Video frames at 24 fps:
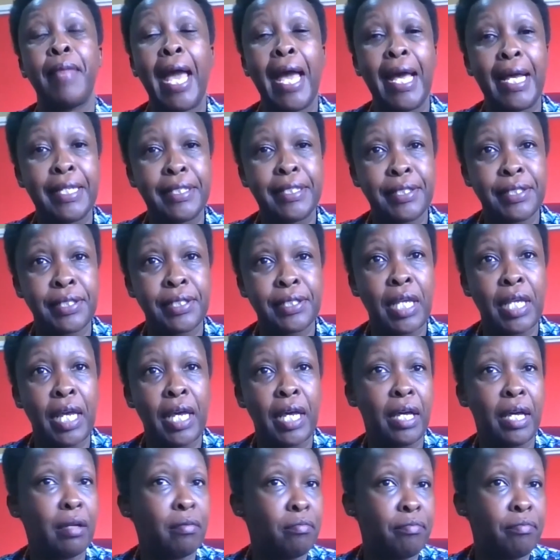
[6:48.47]
as
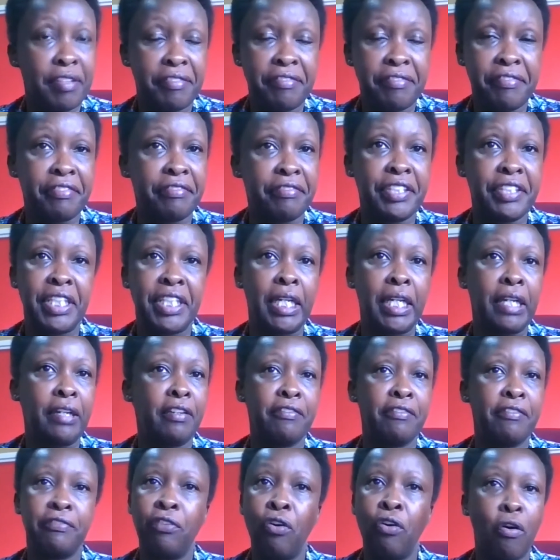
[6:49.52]
the
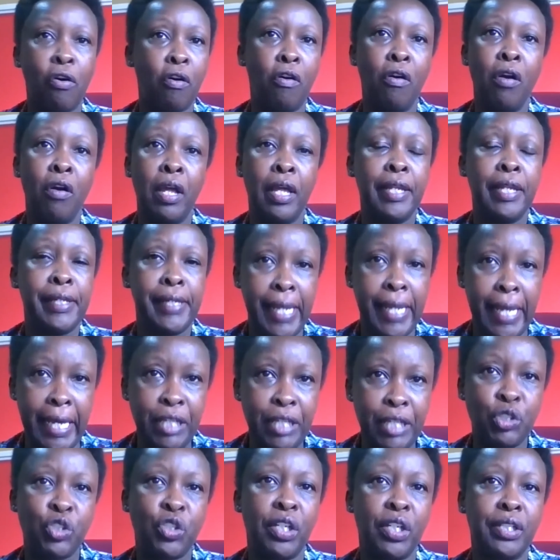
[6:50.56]
54
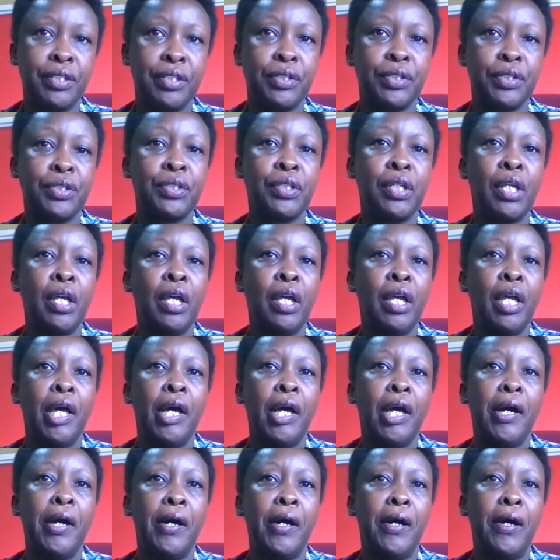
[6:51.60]
nations
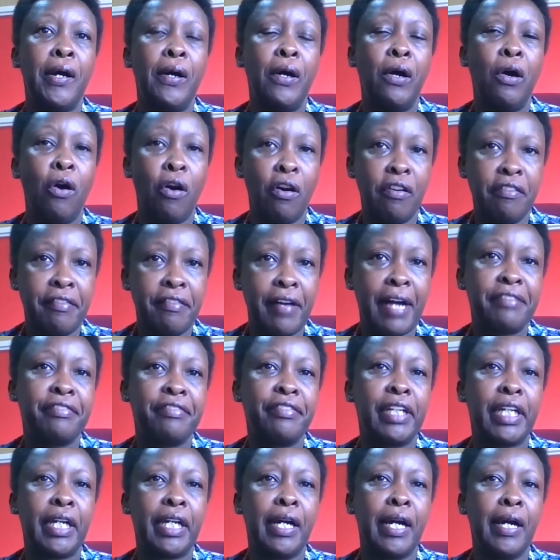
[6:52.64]
of
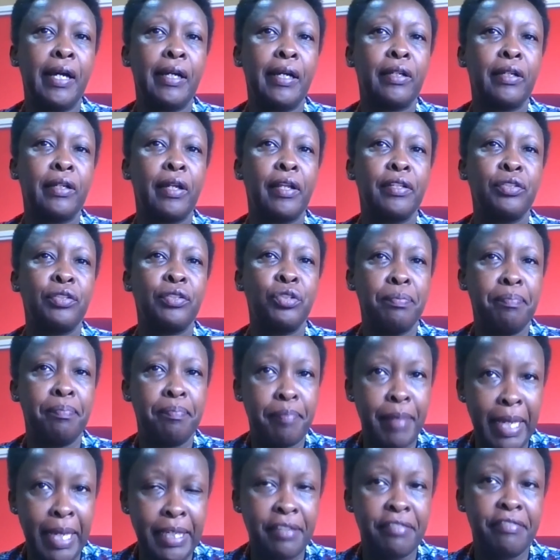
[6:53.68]
Africa to
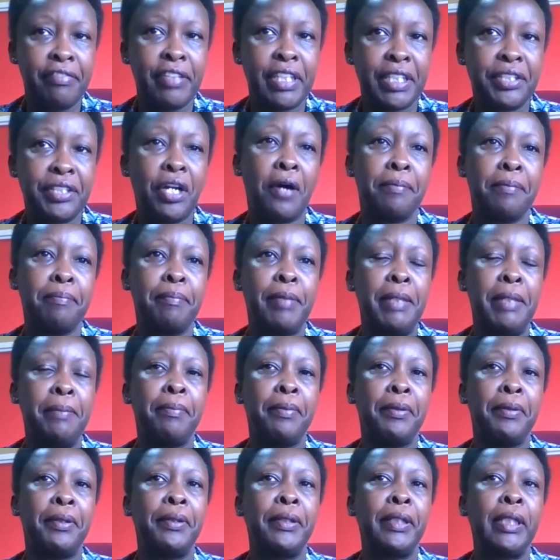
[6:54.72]
benefit our
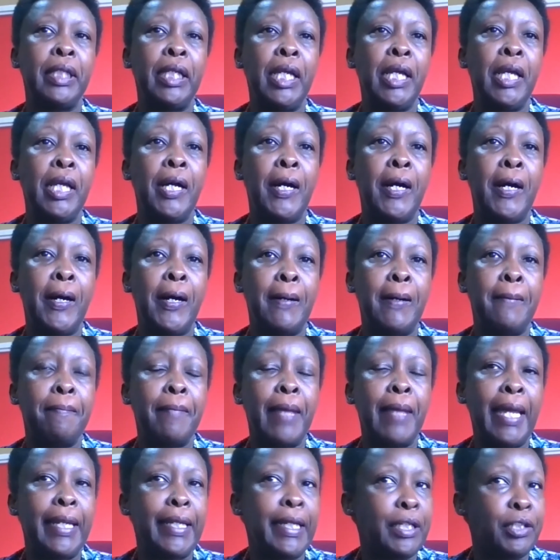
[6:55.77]
people
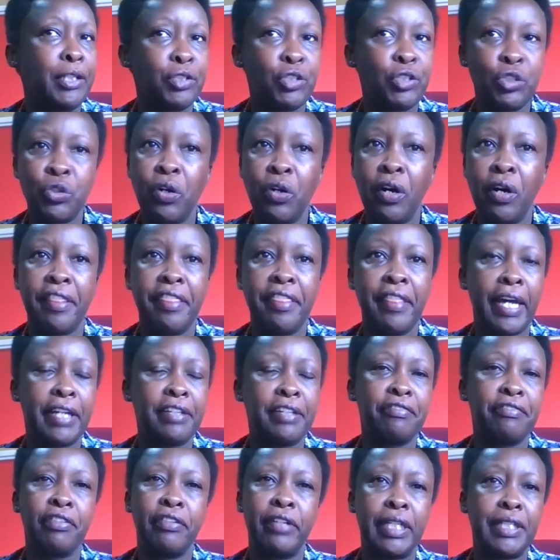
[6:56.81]
and ensure
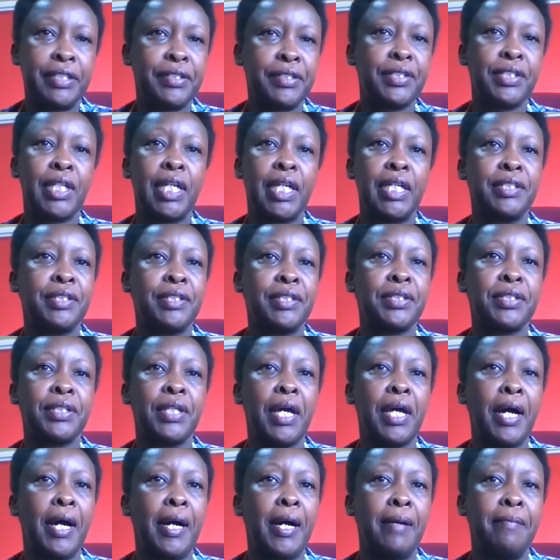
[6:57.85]
that, for instance,
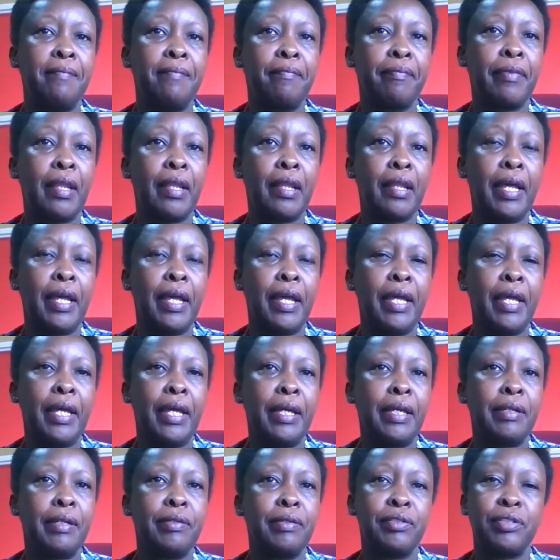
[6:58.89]

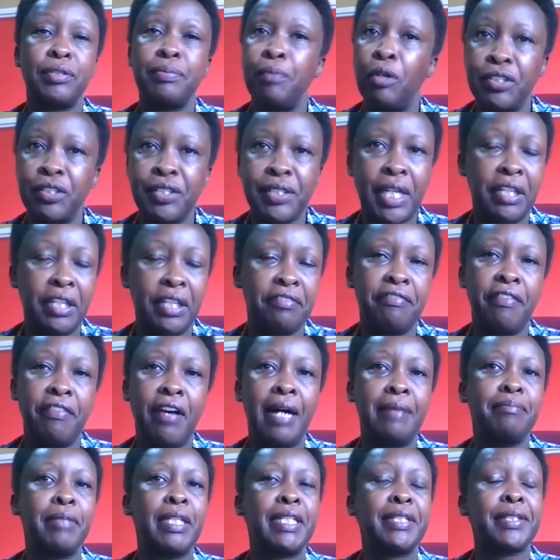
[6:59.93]
small-scale
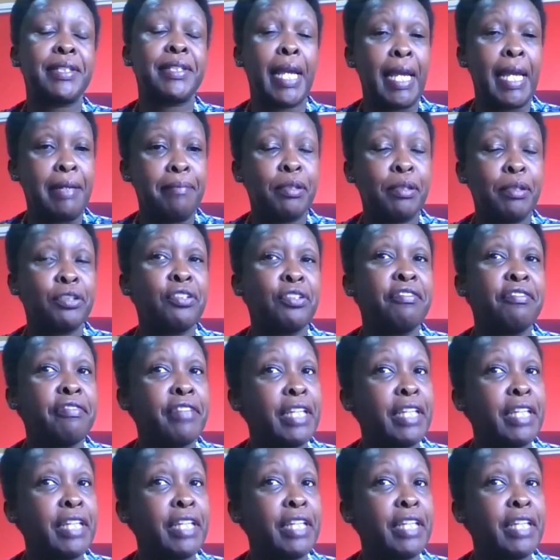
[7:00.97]
farmers are able to